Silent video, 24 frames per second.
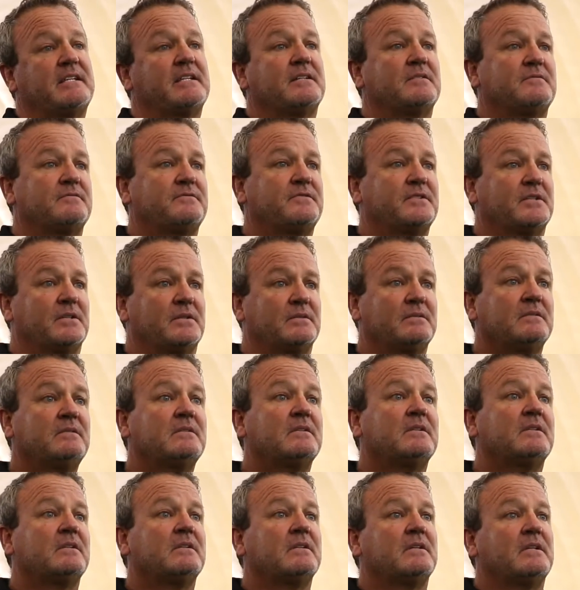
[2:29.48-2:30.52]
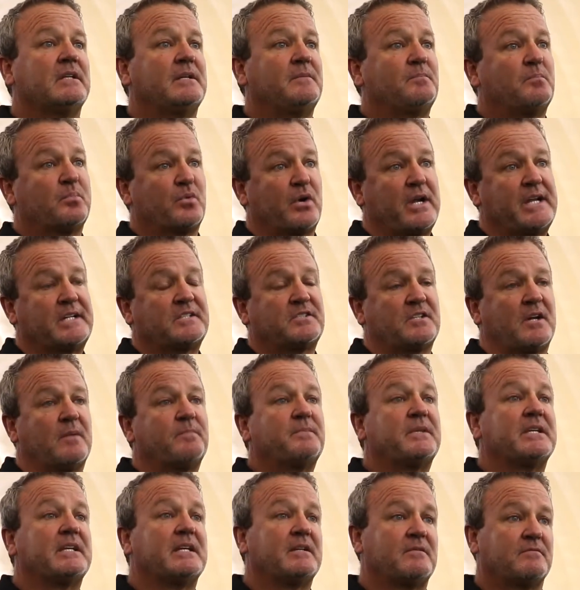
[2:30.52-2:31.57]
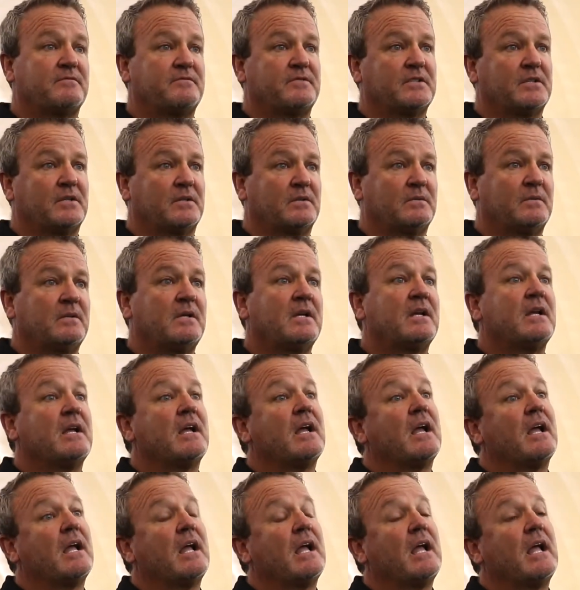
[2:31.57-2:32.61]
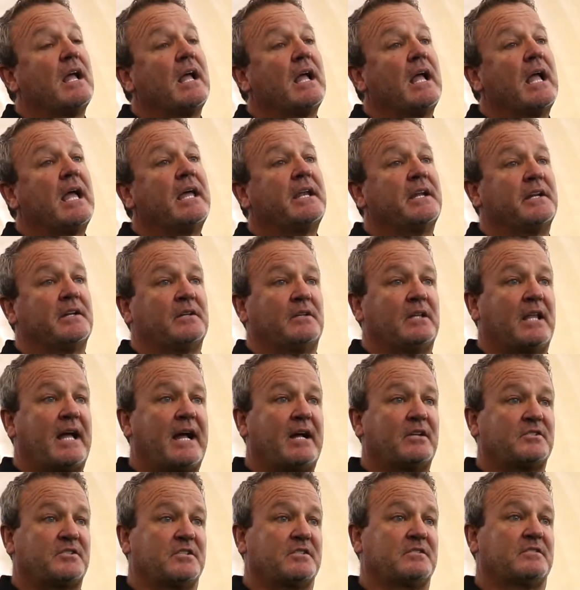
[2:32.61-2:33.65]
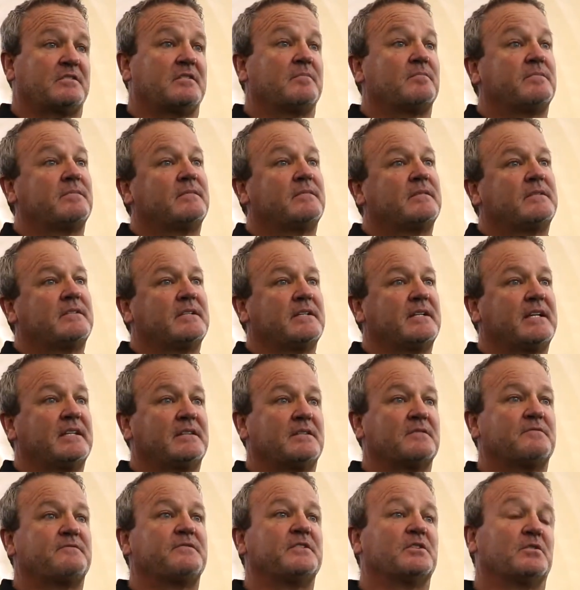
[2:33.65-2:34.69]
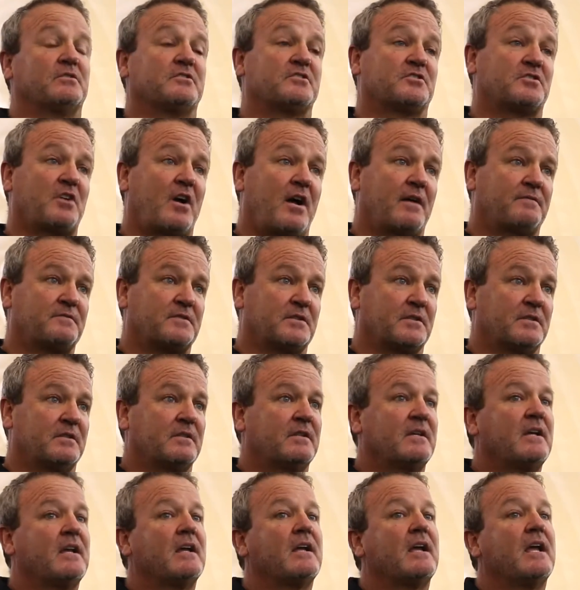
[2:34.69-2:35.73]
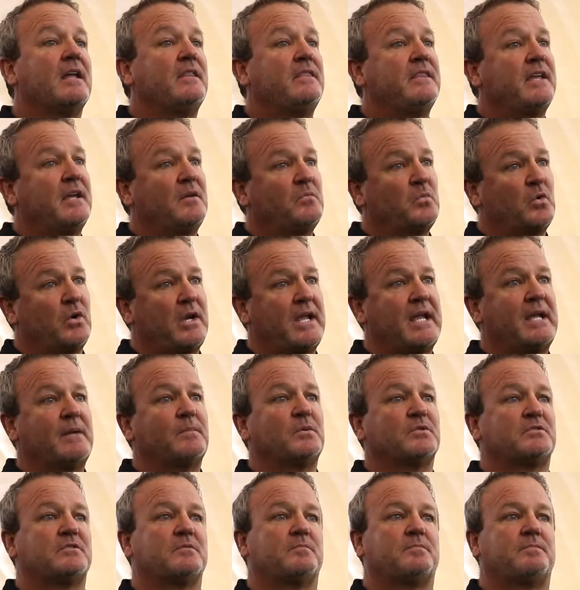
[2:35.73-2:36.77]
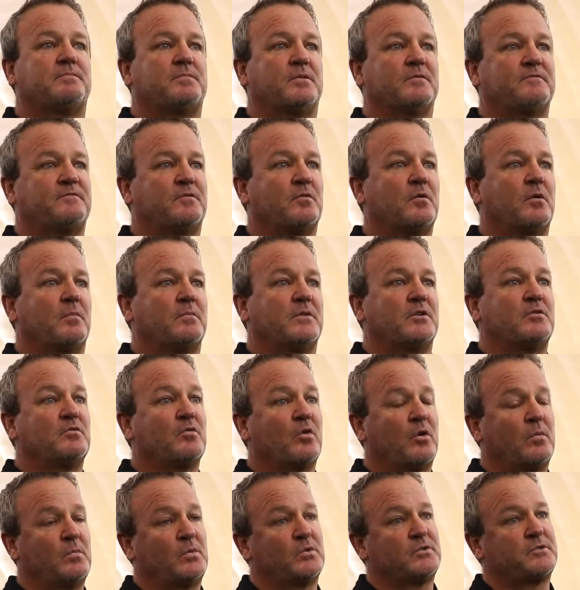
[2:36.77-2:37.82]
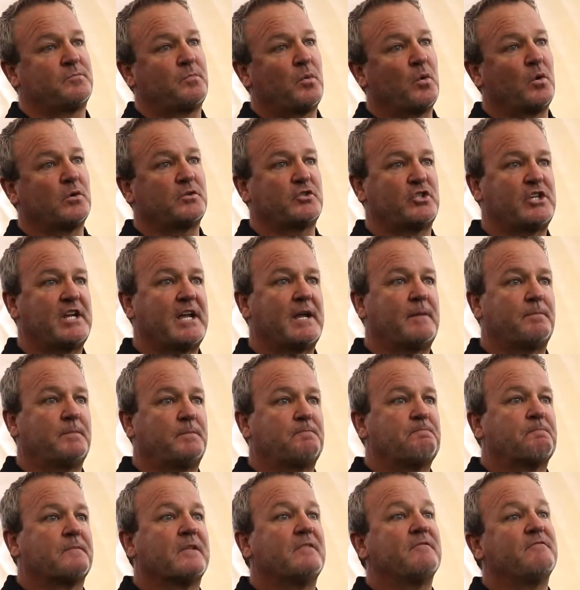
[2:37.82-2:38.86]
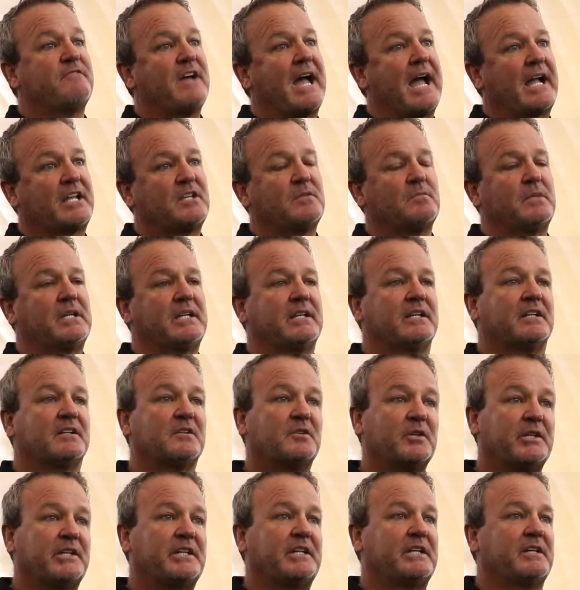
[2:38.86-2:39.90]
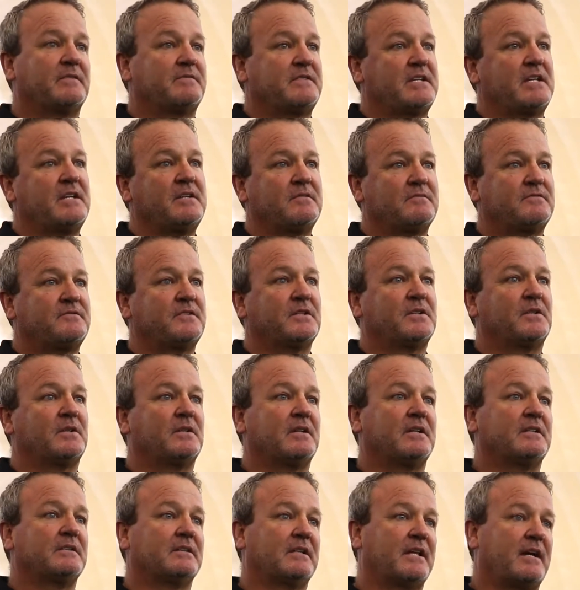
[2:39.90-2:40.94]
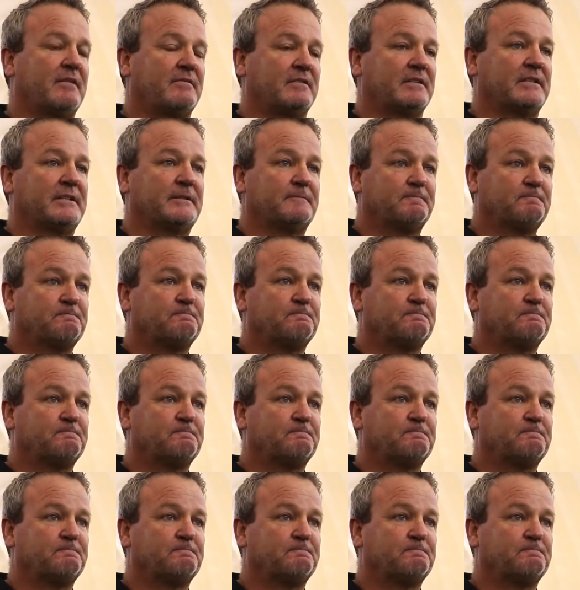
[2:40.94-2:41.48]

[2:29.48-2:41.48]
the infill. It breaks up the infill and it allows us to get the field softer, and then we're able to perform the normal Sport Champ vacuuming and cleaning of the infill and leveling.